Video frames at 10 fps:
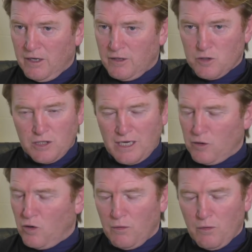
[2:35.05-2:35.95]
It just
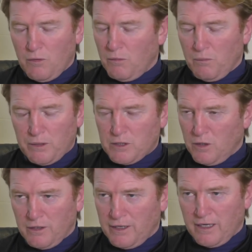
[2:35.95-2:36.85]
cannot be
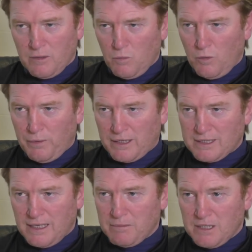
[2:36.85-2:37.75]
tolerated and won't be
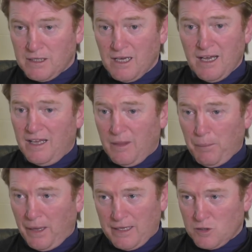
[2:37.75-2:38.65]
accepted, and the
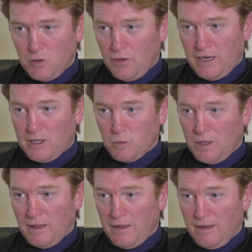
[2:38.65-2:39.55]
players know that as
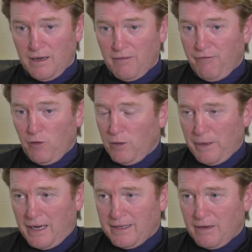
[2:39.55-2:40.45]
well and are fully
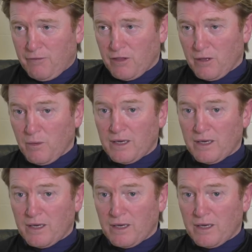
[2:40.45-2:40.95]
behind everything.